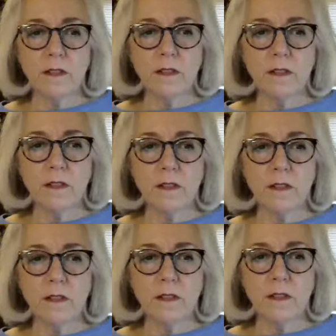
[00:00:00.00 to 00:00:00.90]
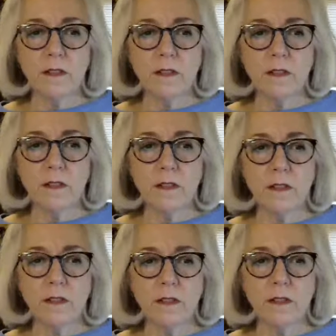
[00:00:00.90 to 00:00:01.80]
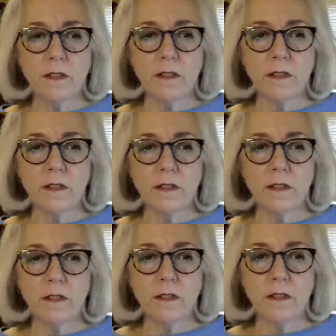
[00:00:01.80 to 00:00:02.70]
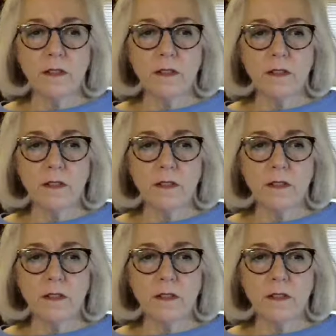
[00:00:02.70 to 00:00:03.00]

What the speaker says: We're just going to take it one step at a time.